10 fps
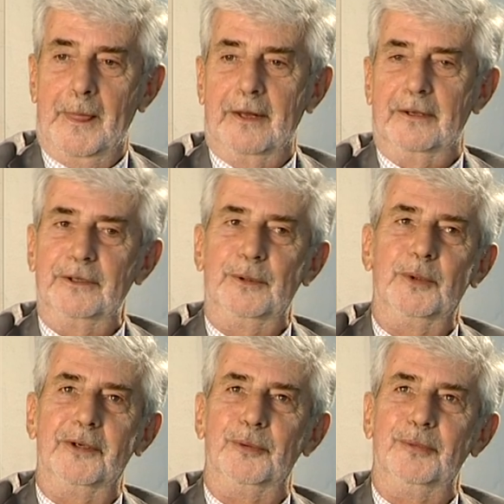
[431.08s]
I can
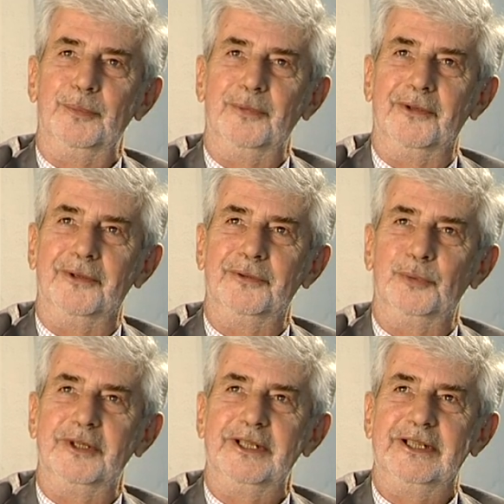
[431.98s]
well remember that
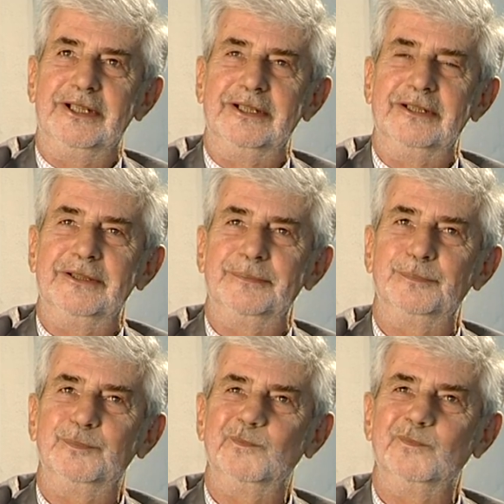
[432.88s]
we
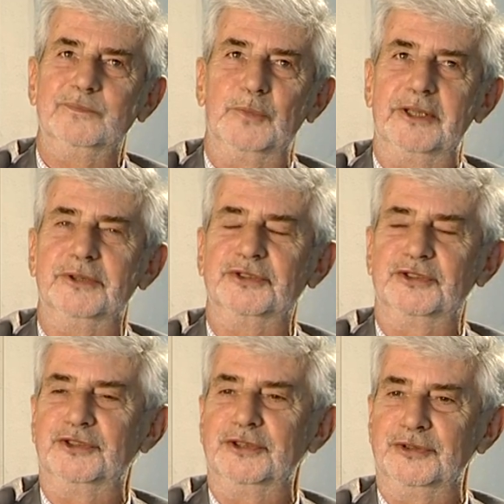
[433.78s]
caused a
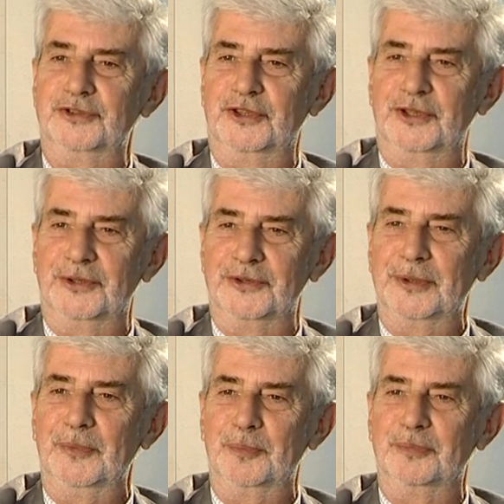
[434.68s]
certain stir in
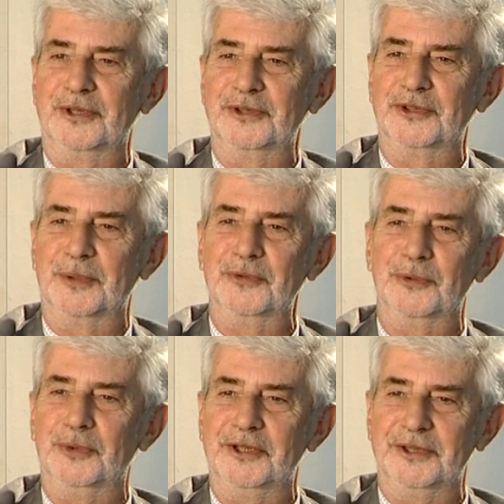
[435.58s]
some of the print shops that
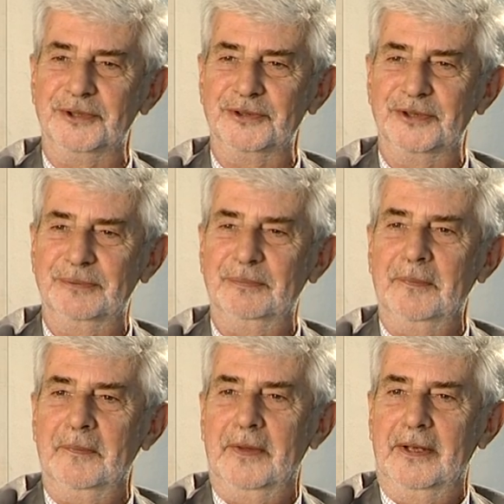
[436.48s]
we used,
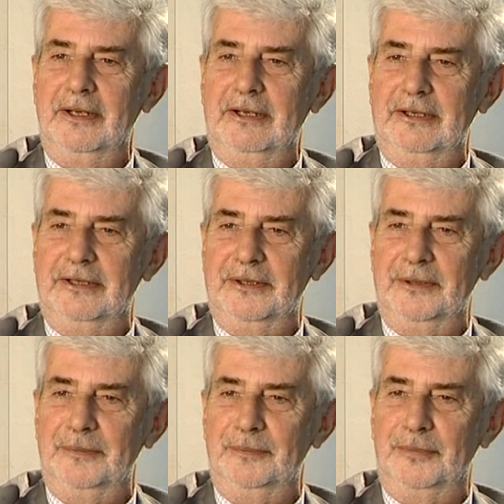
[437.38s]

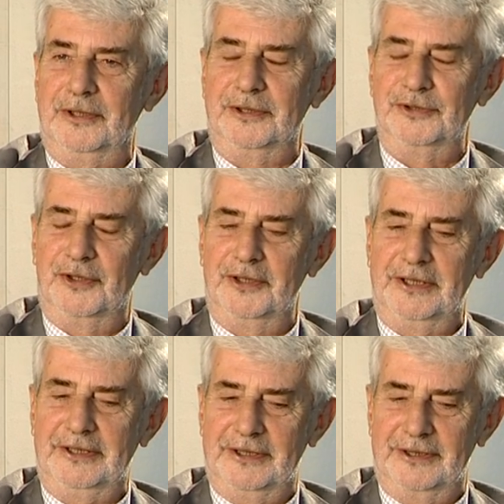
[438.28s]
because
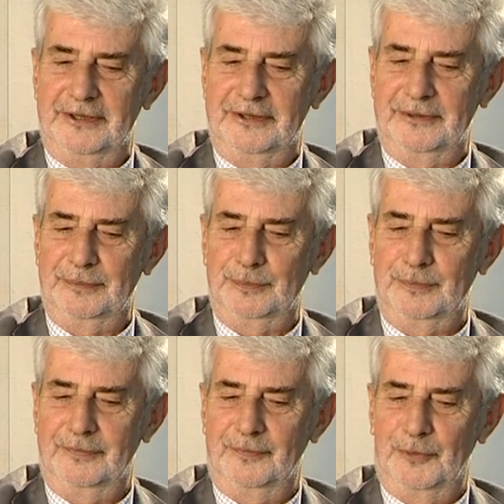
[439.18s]
the
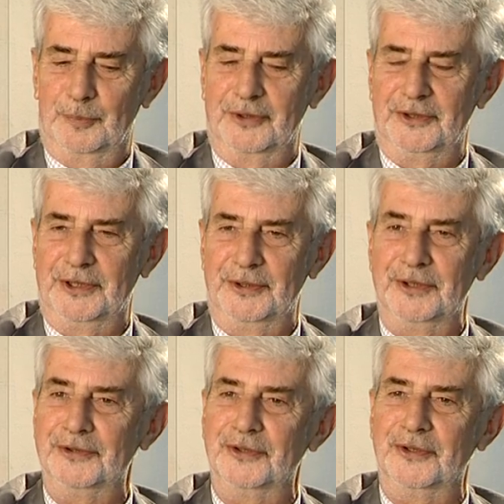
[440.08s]
print
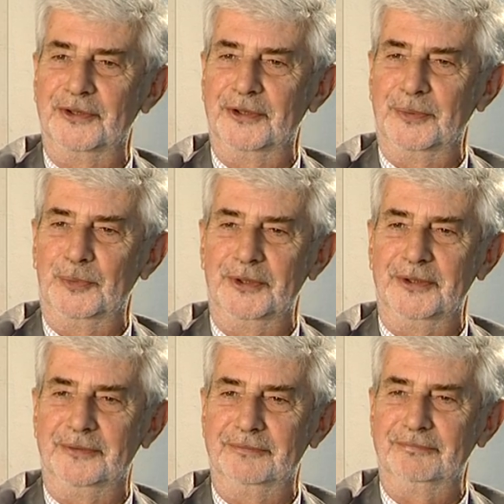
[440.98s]
unions at the time
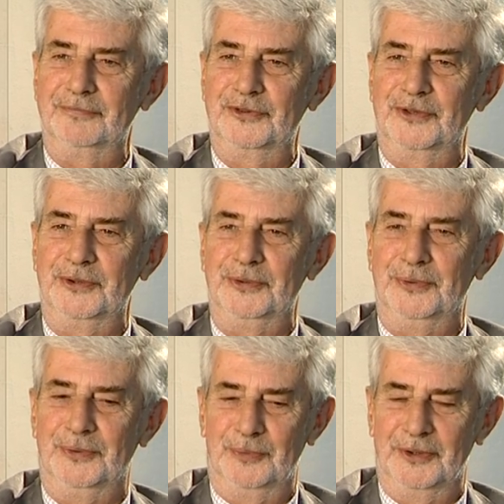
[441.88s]
weren't
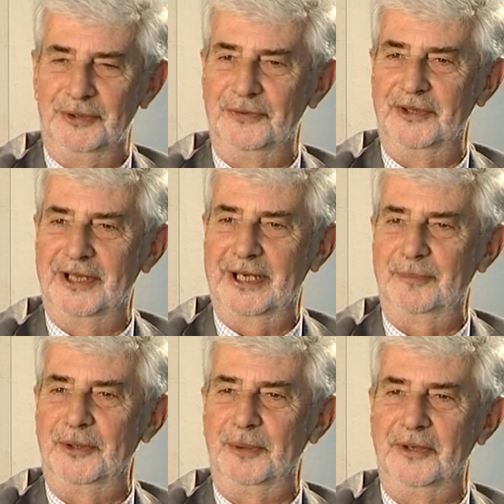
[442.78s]
too wonderfully
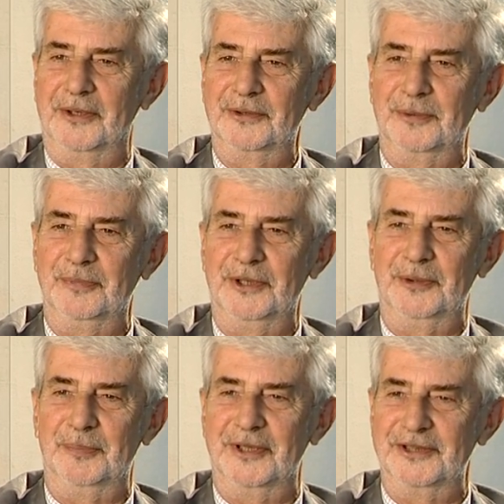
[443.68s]
happy about
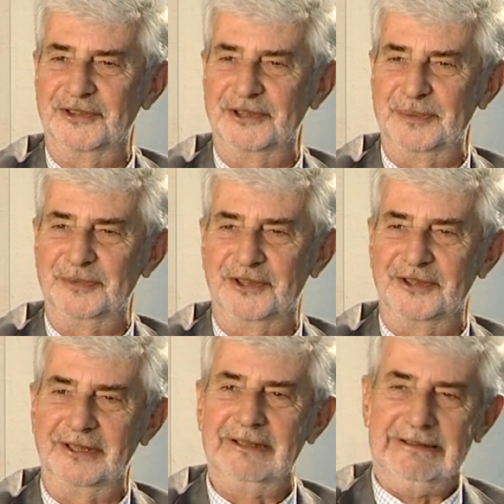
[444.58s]
computer-based typesetting.